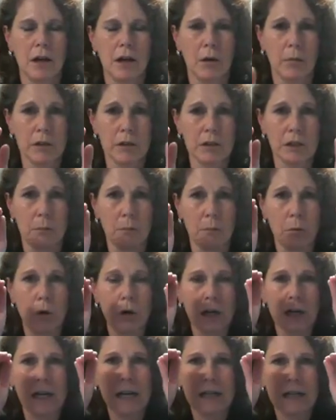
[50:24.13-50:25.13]
I want you to
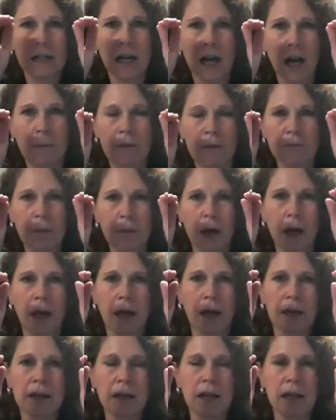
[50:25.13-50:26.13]
put it at top of
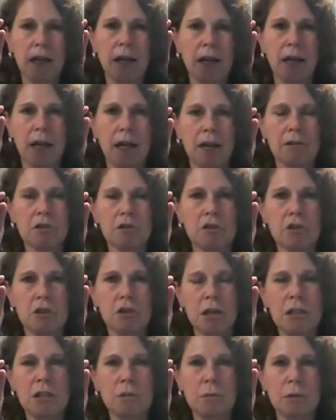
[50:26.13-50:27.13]
mind and
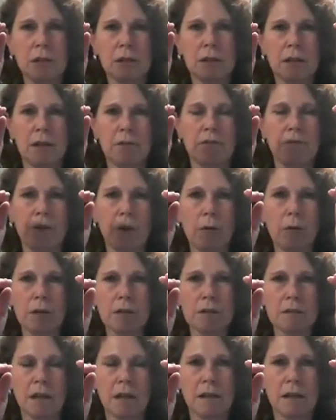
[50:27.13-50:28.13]
genuinely
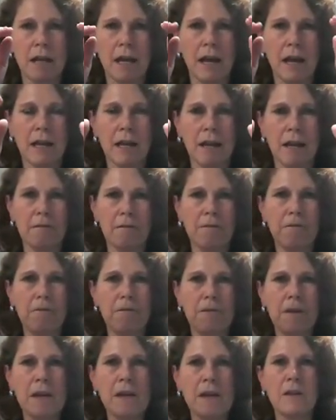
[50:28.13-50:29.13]
focus on that and
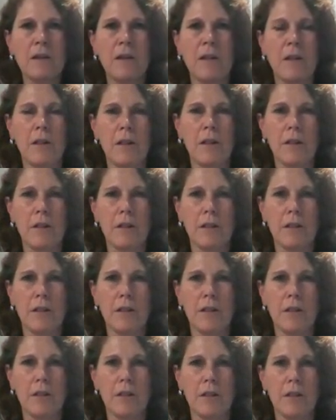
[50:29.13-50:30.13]
feel
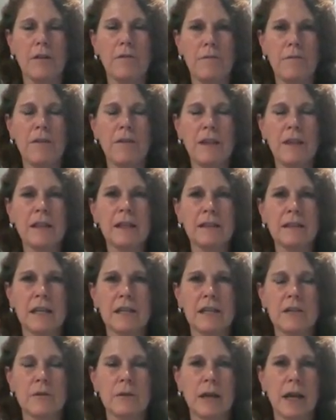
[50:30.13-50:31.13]
the feeling
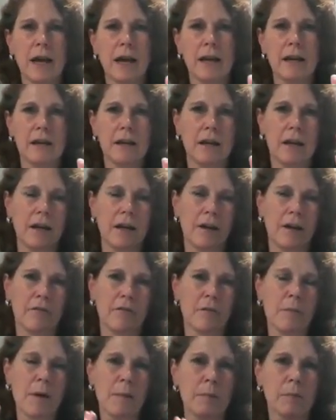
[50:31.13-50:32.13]
that you get of
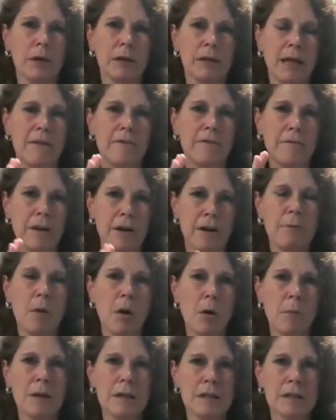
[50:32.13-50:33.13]
remembering that very
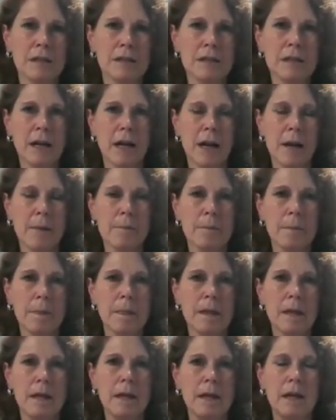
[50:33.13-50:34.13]
moment in time.
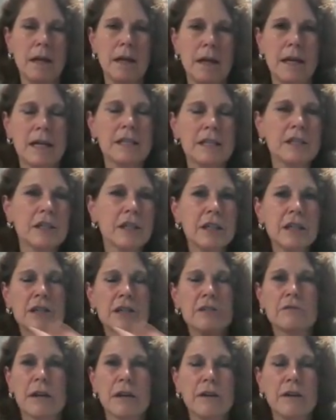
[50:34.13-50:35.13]
It's going to
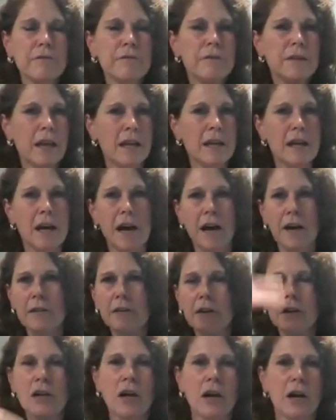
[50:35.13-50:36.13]
drift, and
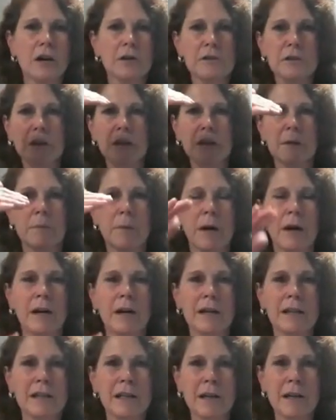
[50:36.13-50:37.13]
other cars are going to park
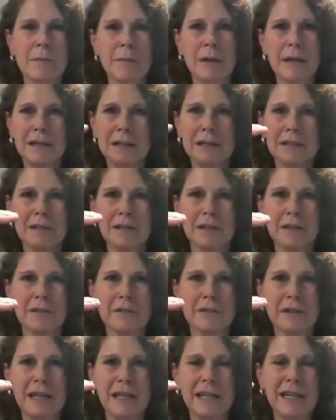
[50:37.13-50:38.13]
in there because they're
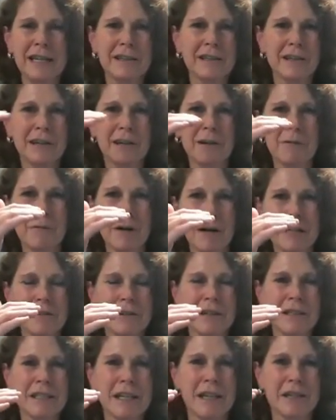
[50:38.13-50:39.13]
greedy and they're going to want your
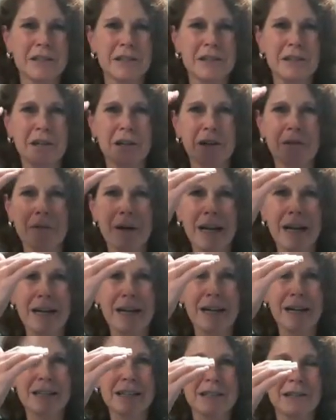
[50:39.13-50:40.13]
attention. You're going to
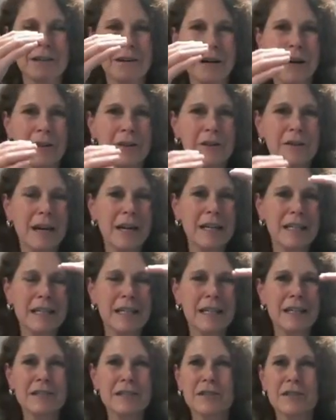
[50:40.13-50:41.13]
recognize there are other
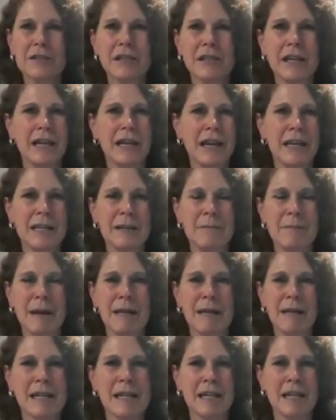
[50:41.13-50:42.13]
ideas, just like any
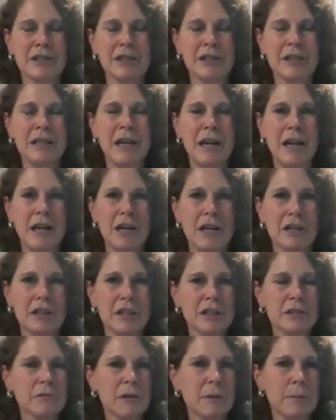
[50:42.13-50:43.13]
meditation.
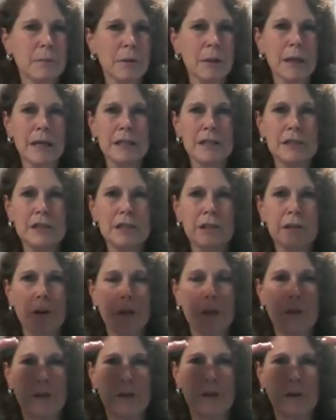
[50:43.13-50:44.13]
Just replace your
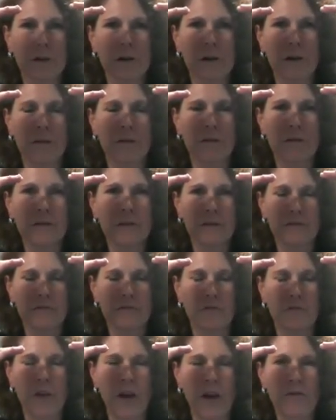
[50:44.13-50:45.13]

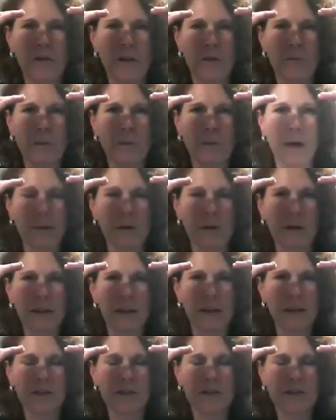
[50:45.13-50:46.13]
favorite memory
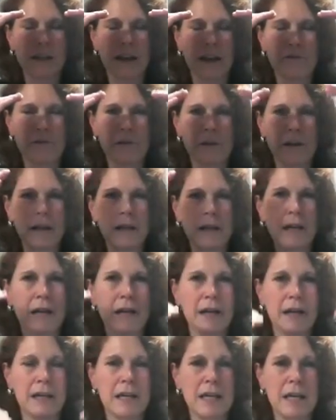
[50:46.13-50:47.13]
that you're savoring.
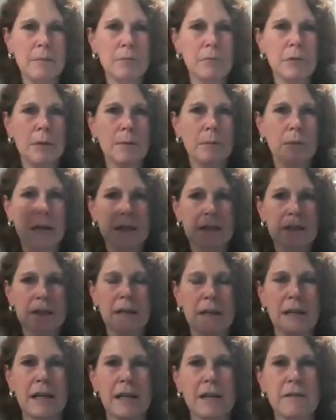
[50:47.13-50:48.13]
Keep
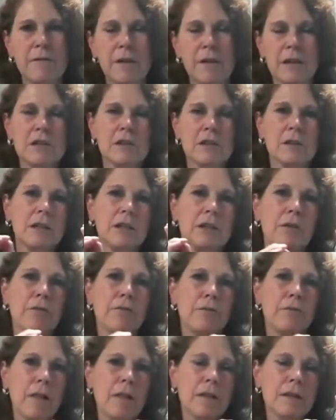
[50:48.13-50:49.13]
replacing it, and eventually you'll
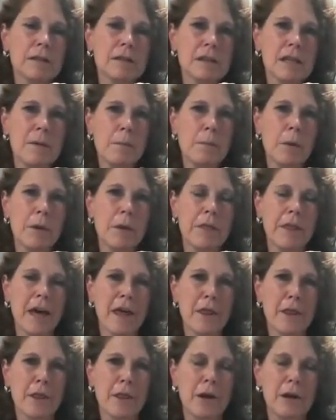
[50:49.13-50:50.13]
fall asleep with
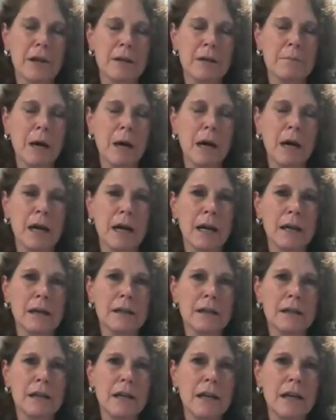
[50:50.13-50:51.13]
that thought in
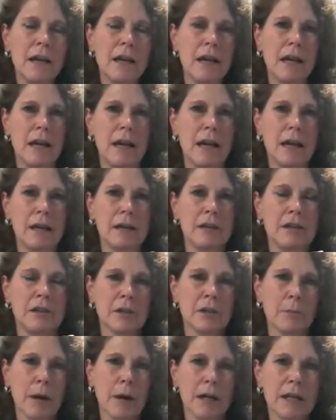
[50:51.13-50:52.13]
mind. And
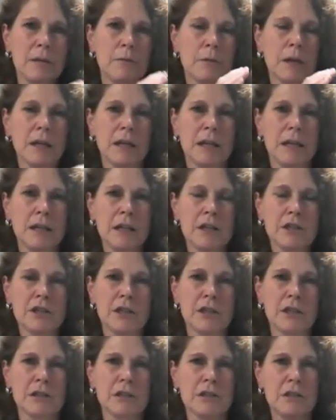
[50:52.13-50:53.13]
your body will
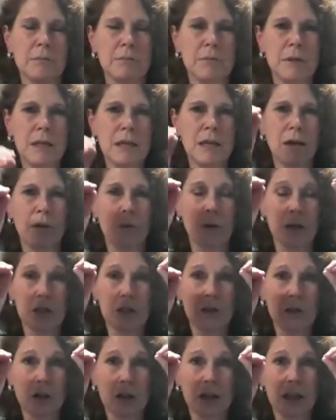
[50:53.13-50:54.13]
condition to being, when
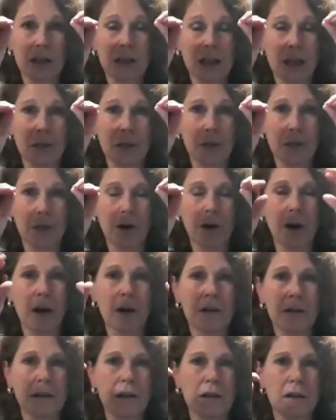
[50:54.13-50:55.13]
you're in that
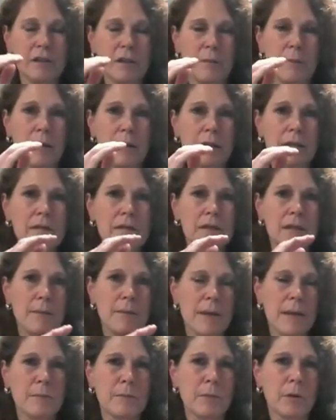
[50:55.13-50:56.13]
thought, to being
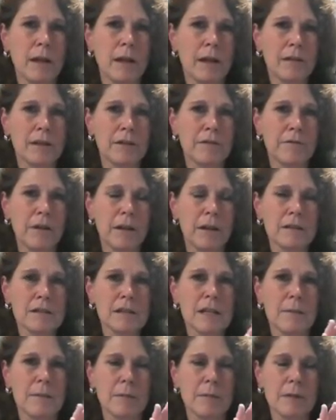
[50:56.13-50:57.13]
sleepy and more likely to fall asleep.